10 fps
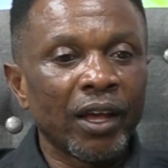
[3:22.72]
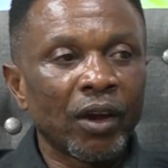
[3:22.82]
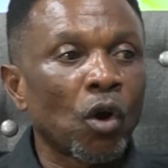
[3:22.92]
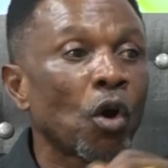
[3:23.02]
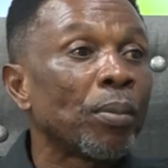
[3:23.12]

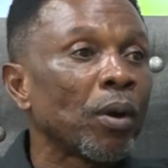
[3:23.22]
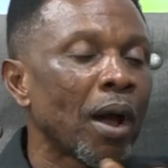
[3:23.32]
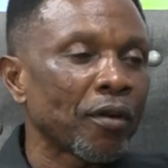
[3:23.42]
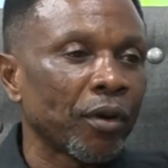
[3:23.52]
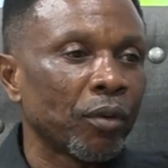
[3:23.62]
Or
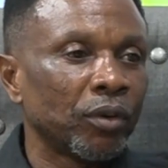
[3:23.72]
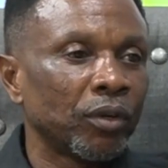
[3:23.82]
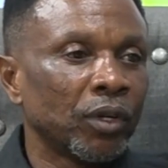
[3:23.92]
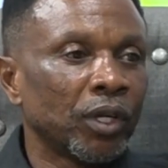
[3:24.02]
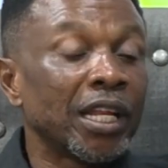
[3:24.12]
Pewashaw,
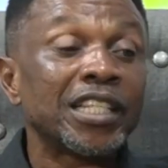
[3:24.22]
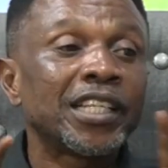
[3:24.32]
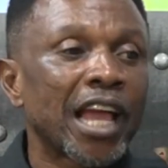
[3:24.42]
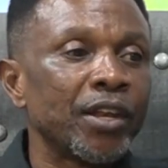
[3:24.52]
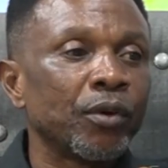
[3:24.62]

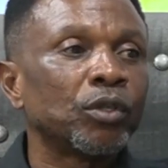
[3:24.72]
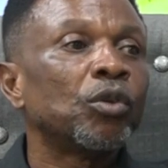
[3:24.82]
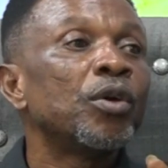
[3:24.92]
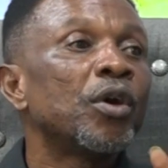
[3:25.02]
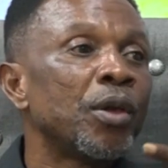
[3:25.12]
Neskeni Hono,
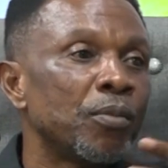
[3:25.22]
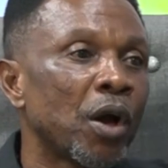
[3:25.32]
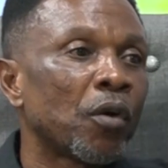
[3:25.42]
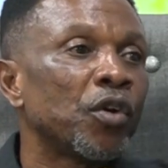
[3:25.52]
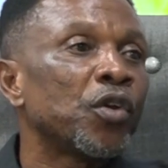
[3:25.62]

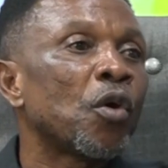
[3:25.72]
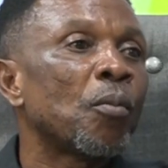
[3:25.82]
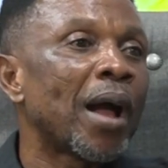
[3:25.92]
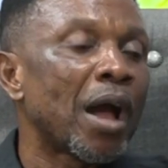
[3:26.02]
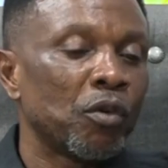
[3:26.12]
Abia, or Nodio
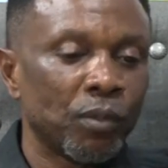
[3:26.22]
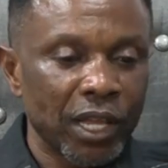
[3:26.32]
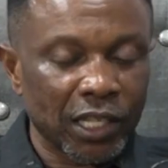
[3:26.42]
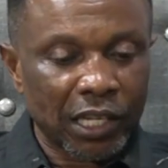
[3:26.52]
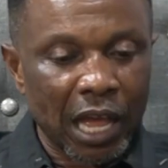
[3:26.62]
Ba,
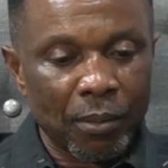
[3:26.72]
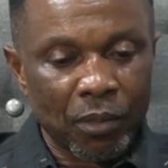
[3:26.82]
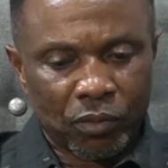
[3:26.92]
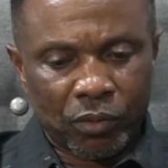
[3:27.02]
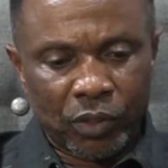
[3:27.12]
Vinia
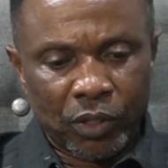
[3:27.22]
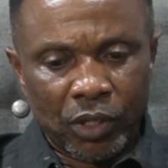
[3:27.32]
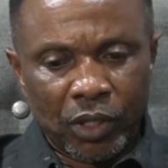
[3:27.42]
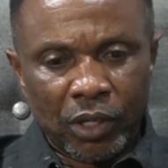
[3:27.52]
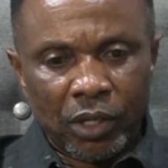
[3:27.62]
Scamo.
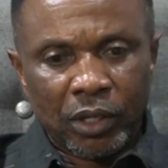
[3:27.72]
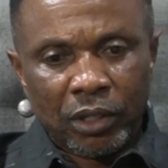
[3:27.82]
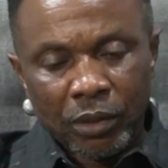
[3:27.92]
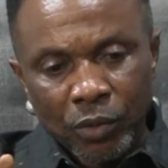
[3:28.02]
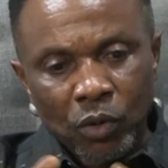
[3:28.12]

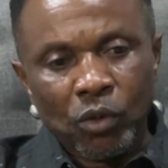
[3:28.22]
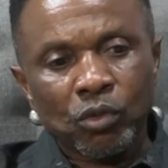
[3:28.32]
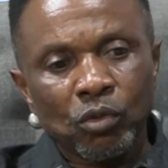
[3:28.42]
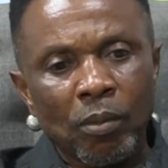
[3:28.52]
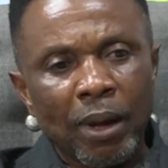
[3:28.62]
Timmy Hons,
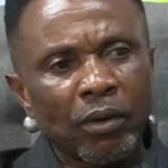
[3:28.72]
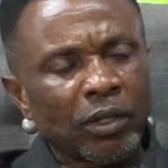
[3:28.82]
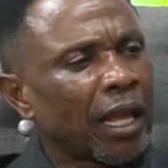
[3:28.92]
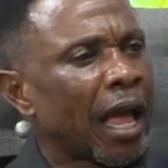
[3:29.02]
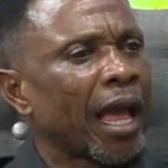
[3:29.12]
who about no
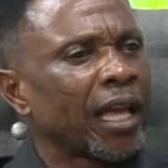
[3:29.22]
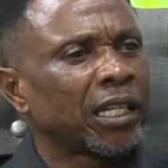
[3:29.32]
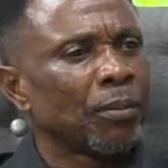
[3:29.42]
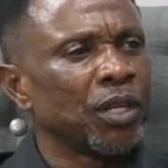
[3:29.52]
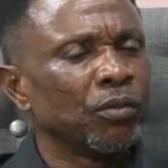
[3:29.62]
say, ah, it's
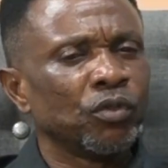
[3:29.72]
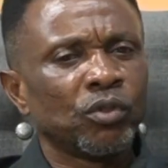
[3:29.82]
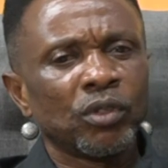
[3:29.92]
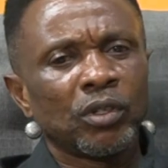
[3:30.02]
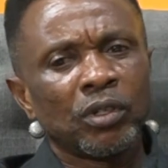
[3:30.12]
a minimum.
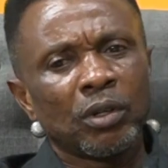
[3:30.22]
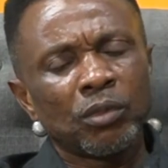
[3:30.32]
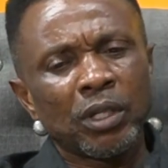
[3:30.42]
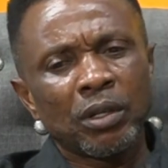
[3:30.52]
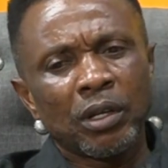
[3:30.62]
You
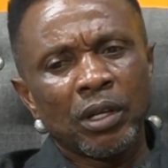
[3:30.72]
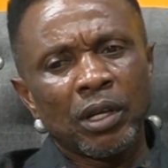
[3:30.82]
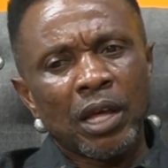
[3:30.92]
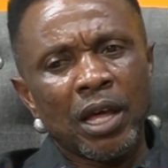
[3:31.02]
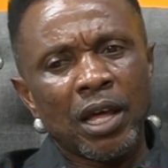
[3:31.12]
say,
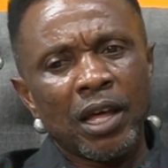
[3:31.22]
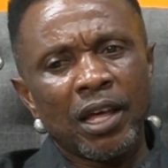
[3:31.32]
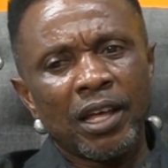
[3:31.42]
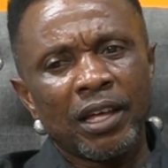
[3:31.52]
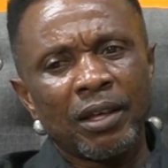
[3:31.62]

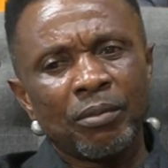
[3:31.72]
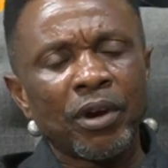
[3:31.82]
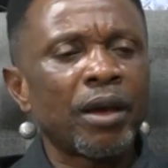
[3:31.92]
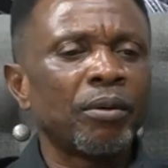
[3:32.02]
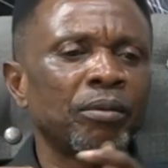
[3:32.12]

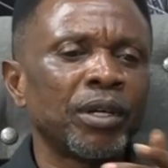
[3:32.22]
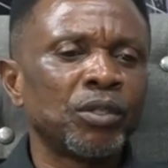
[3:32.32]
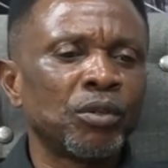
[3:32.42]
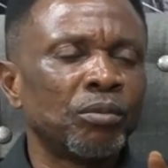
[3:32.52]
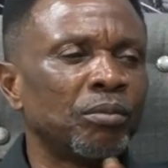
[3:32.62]
bra,
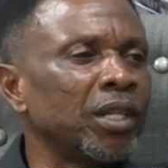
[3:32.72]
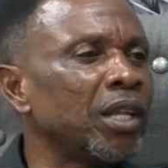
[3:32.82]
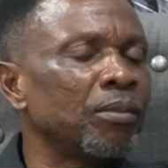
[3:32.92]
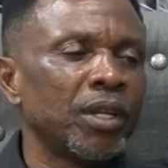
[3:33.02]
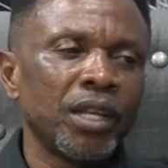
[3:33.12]
Vacho, me
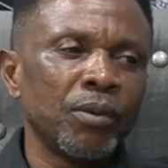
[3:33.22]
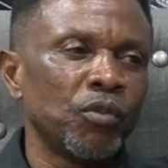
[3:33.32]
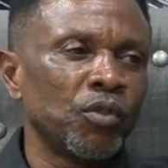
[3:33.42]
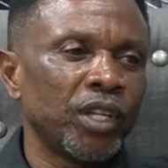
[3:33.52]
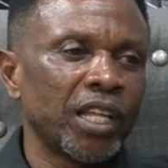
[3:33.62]
de
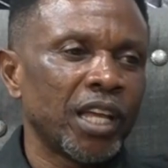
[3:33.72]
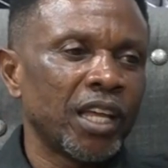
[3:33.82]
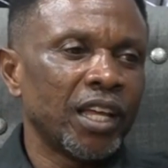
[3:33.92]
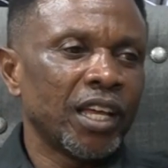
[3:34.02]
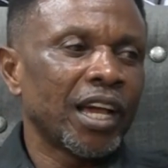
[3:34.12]
minimum, dear,
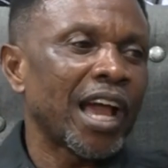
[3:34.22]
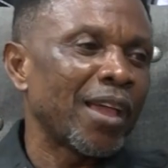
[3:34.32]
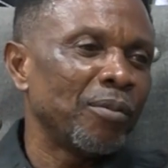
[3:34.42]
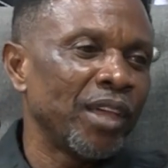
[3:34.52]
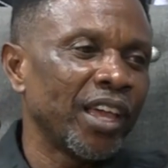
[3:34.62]

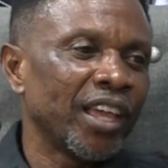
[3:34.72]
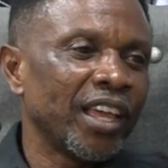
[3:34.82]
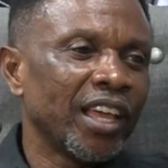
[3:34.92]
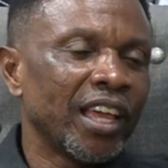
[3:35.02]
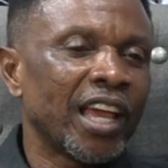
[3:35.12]
Kaime.
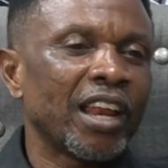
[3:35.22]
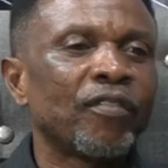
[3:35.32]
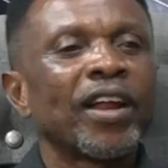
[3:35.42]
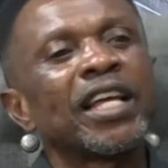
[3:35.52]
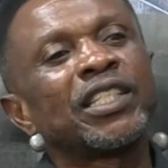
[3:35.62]
And a
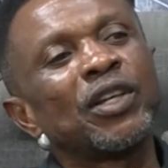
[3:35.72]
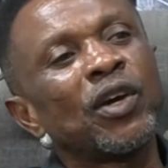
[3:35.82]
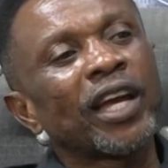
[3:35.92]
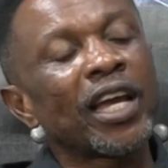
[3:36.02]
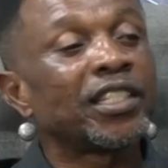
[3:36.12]
father say,
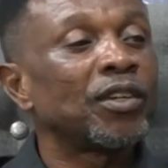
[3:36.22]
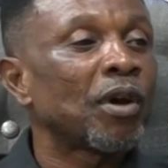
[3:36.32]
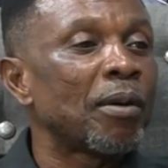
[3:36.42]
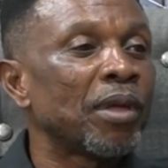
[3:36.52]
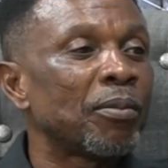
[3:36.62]
catch you
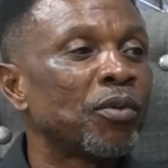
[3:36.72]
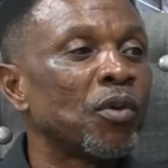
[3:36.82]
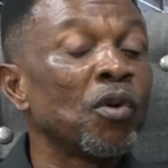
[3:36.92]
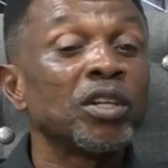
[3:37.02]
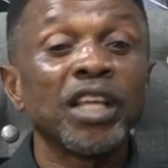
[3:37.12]
coming up, you
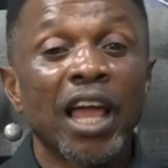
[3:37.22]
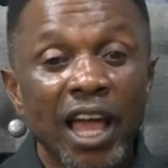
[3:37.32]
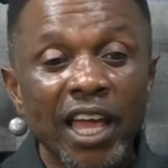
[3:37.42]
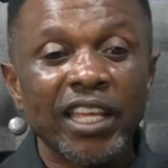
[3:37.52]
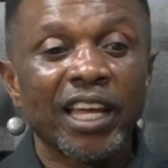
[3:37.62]
know, see,
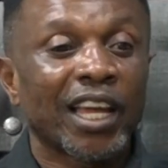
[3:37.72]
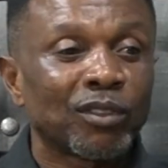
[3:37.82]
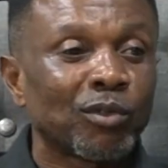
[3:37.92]
eh, get to